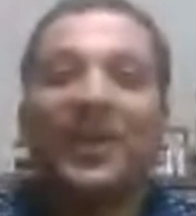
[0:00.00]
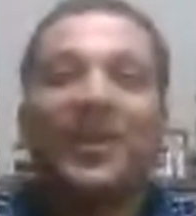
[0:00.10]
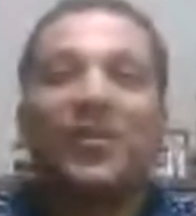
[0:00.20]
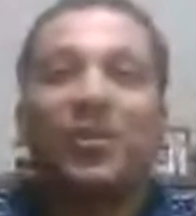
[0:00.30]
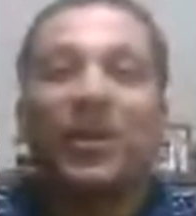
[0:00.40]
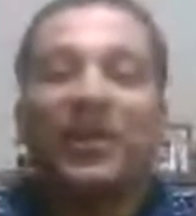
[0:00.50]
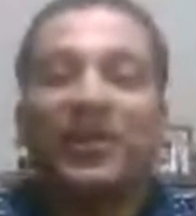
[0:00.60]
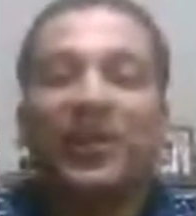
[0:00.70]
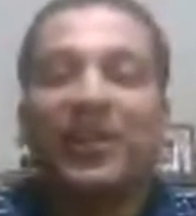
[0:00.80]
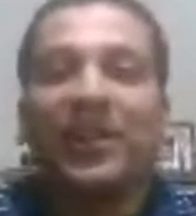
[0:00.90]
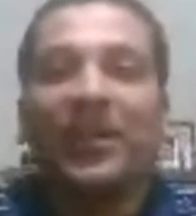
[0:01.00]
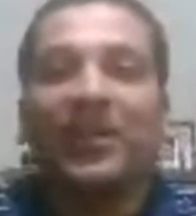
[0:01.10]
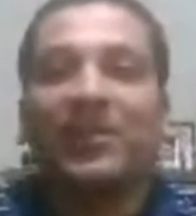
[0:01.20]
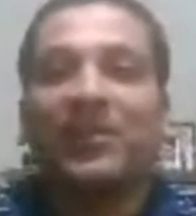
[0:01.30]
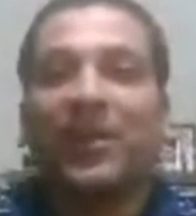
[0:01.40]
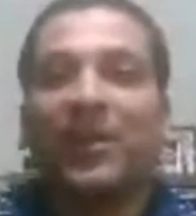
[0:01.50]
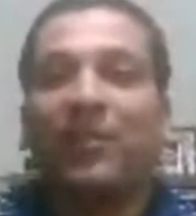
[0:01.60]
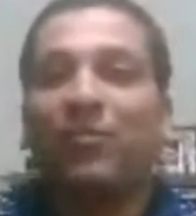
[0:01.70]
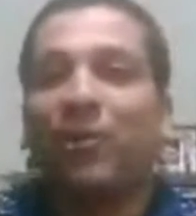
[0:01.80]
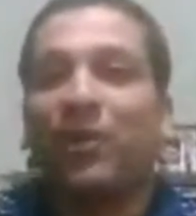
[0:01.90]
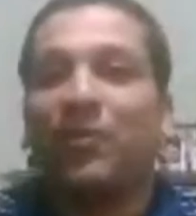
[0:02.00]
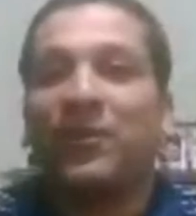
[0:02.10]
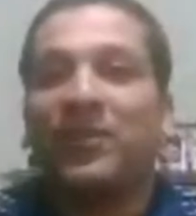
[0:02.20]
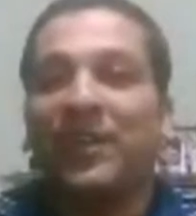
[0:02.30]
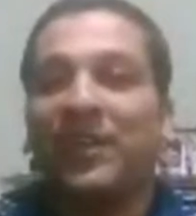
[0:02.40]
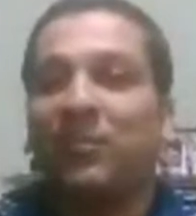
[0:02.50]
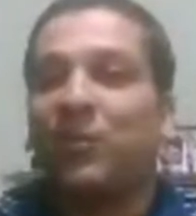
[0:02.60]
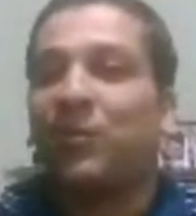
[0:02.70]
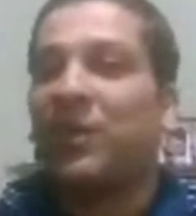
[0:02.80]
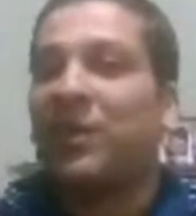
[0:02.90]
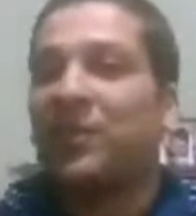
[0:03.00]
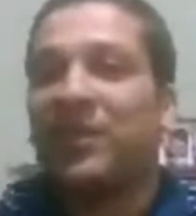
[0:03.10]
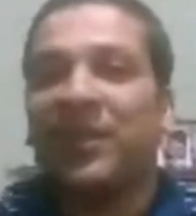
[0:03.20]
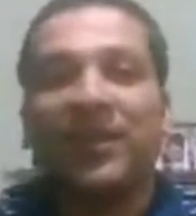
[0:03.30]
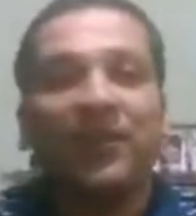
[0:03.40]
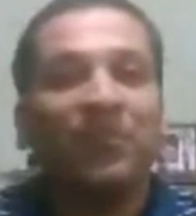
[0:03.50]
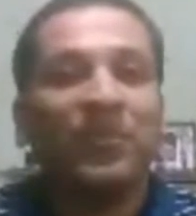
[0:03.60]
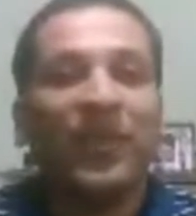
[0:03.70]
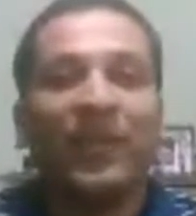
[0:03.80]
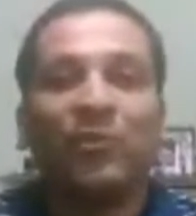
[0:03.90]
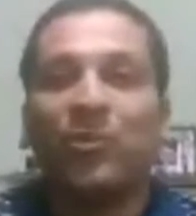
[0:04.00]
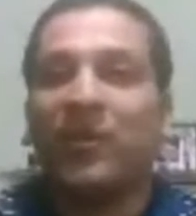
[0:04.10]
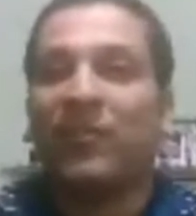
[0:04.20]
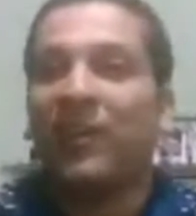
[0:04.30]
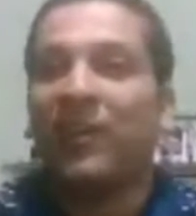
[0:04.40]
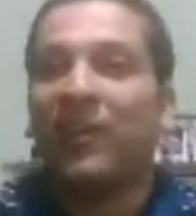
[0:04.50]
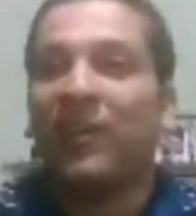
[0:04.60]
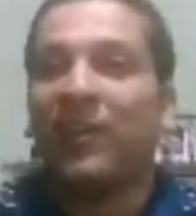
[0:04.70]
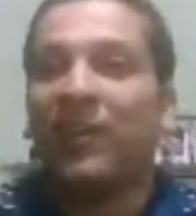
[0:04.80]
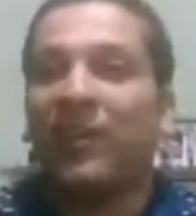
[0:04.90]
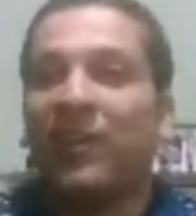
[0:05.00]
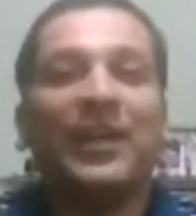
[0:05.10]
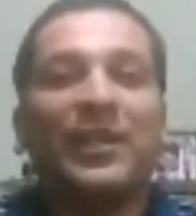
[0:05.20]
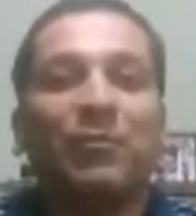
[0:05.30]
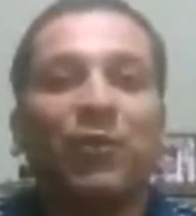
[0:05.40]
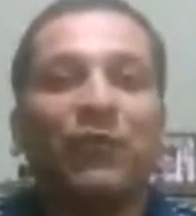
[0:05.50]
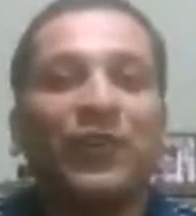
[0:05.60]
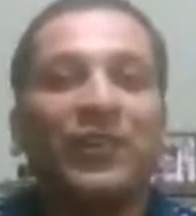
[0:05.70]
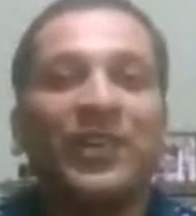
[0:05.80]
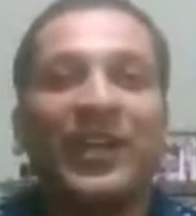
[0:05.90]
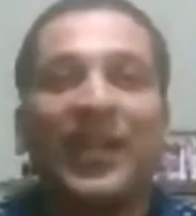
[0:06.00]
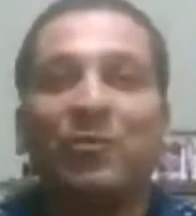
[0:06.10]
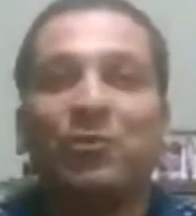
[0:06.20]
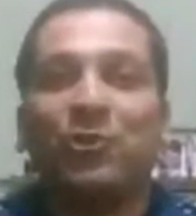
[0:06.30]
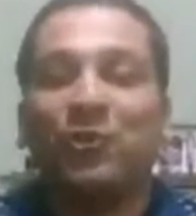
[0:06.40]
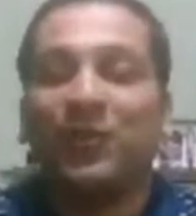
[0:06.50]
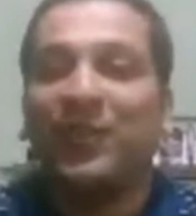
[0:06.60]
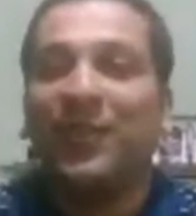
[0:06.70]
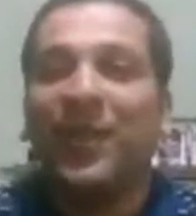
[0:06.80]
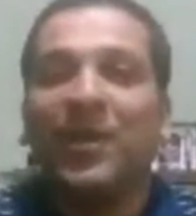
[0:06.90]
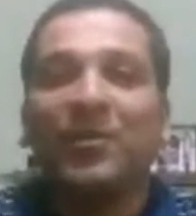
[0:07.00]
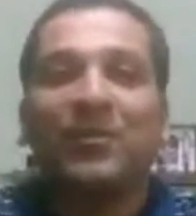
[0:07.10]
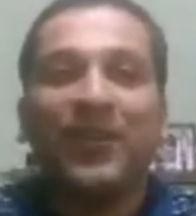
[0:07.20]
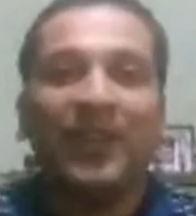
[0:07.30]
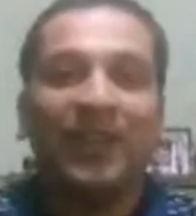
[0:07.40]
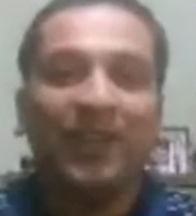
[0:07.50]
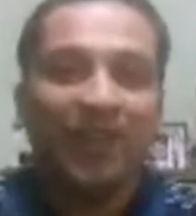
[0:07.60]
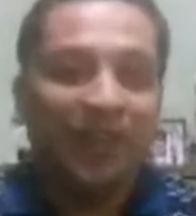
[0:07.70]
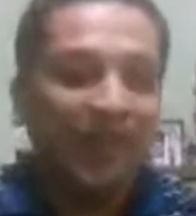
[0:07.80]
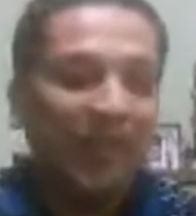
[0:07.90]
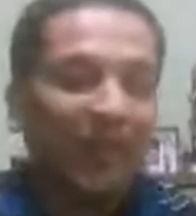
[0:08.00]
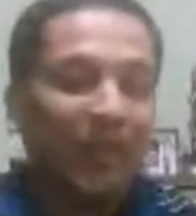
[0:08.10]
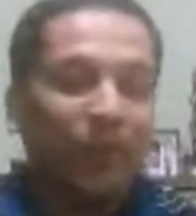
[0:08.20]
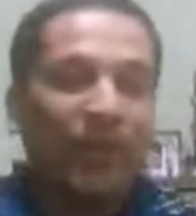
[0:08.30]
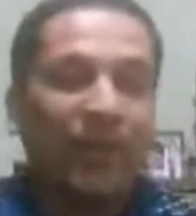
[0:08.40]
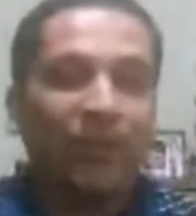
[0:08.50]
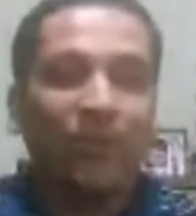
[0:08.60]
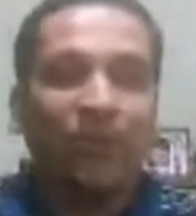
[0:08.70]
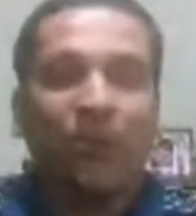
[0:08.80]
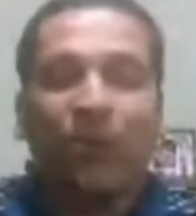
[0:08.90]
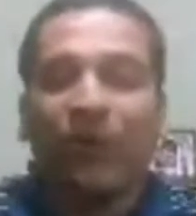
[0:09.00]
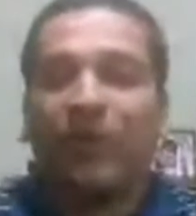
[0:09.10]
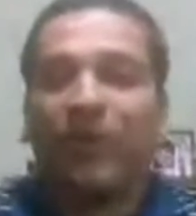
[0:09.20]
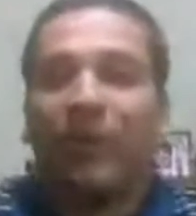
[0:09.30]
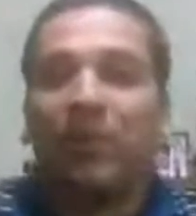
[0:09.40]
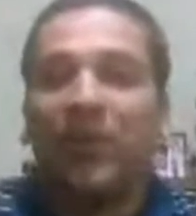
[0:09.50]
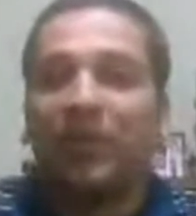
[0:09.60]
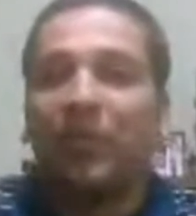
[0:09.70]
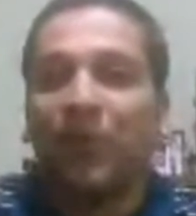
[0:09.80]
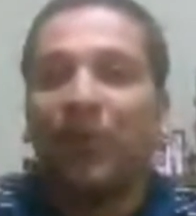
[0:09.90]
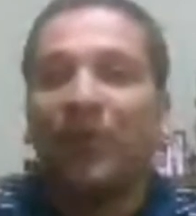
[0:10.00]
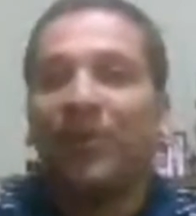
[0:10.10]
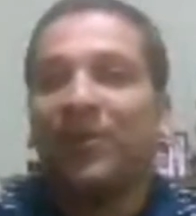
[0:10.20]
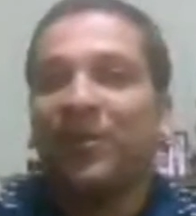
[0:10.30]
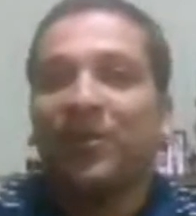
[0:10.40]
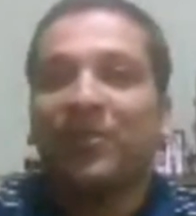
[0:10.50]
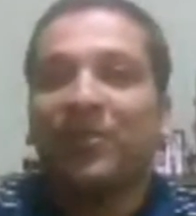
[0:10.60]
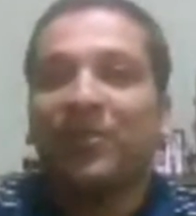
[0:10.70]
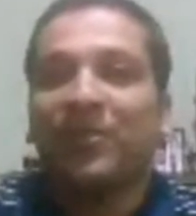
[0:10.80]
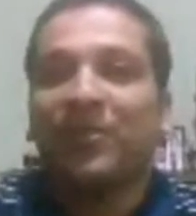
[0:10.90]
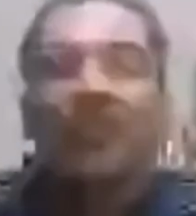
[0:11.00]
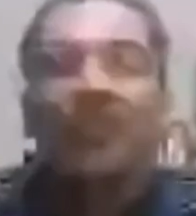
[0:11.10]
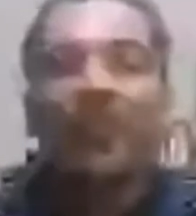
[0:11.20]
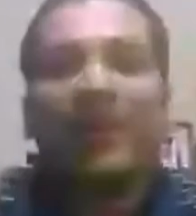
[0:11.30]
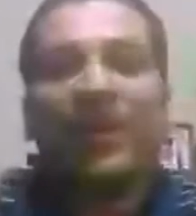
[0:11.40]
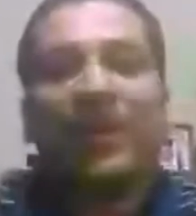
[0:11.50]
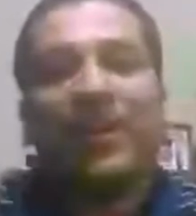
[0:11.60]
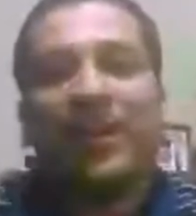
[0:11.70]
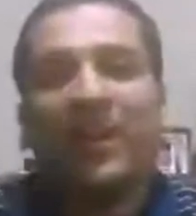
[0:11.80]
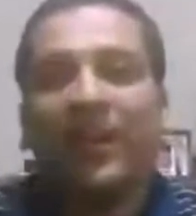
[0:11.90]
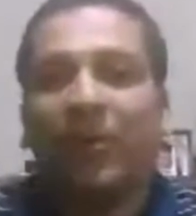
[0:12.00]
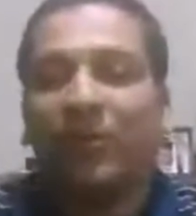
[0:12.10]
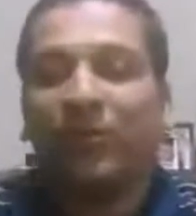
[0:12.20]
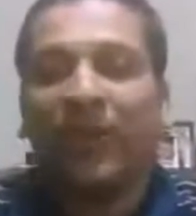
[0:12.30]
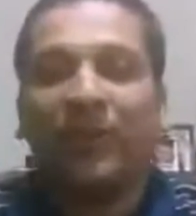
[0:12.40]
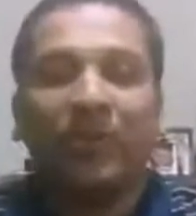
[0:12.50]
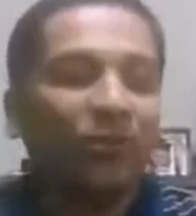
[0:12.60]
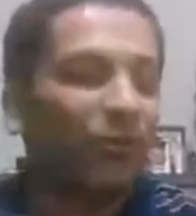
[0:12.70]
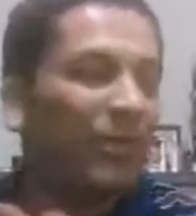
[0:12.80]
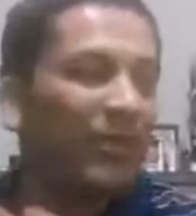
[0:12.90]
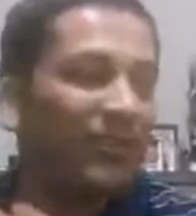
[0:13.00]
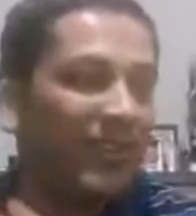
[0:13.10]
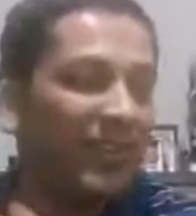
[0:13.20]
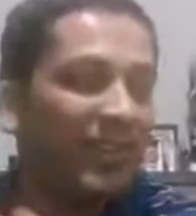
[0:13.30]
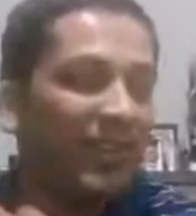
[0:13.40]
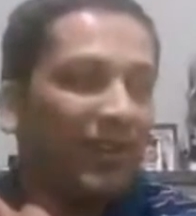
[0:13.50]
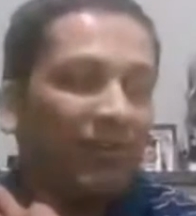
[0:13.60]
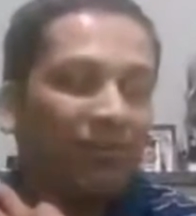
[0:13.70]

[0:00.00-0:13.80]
No, I think the 30-40% improvement is there thanks to my wife and the profession that I have chosen. Fine. I now like to talk a bit more. Fine. And earlier also, I used to be very, uh,